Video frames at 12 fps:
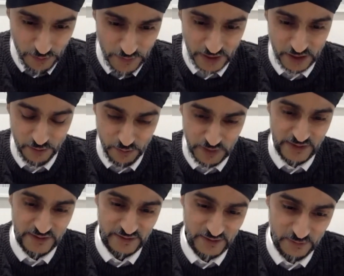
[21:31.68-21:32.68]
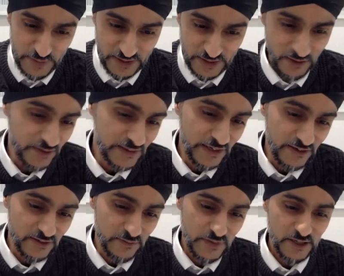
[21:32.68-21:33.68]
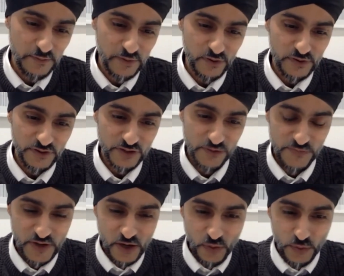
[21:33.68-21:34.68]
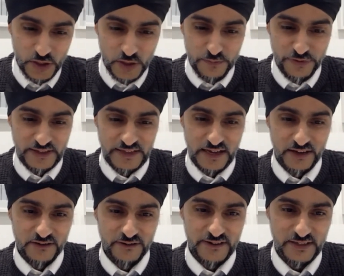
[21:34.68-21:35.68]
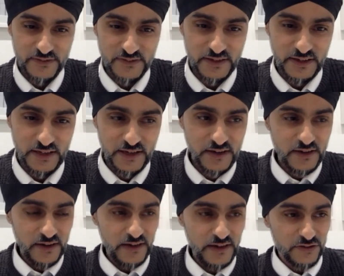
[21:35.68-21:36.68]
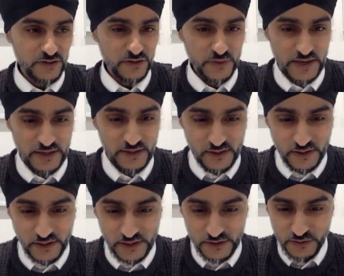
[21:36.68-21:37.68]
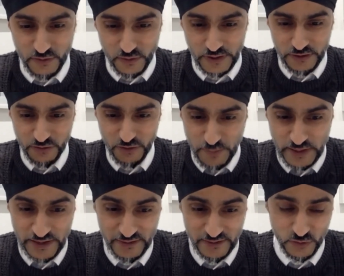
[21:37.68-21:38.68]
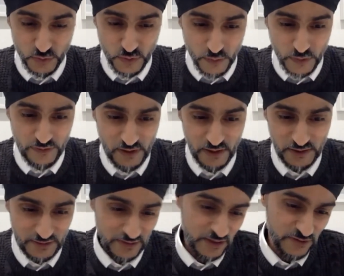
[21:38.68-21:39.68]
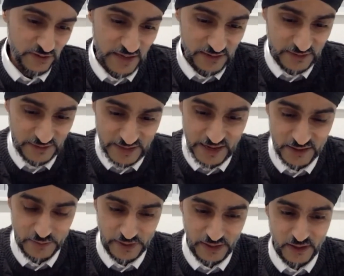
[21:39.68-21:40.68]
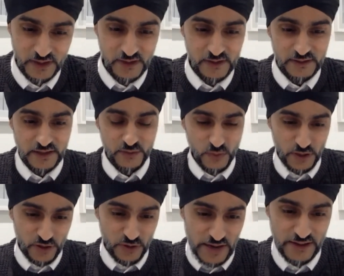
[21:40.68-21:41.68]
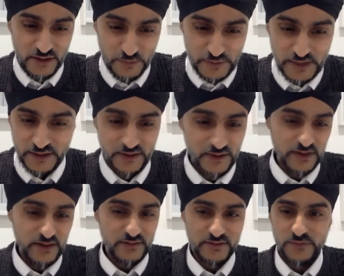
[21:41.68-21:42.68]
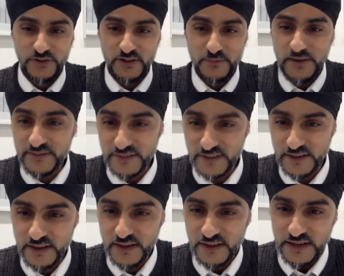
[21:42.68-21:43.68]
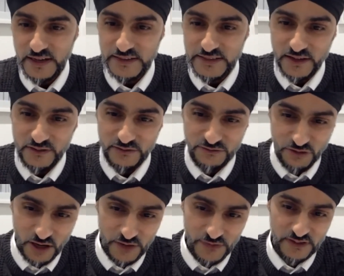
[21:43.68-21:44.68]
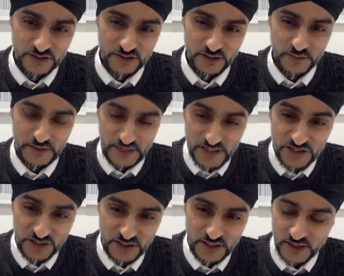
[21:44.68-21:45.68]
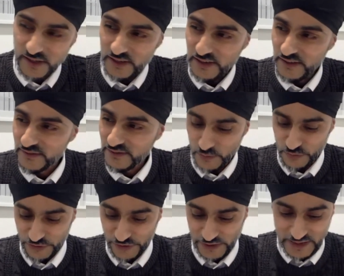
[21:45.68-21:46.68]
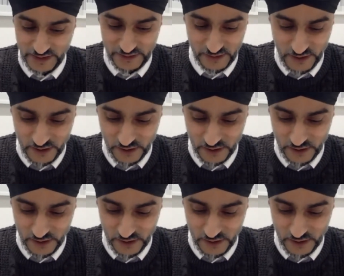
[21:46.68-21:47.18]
making places, making ideas, and making buildings. So when you bring that creativity into a place, into what we regard ourselves as an academy, then what you end up getting is something amazing. And that drive and determination is something that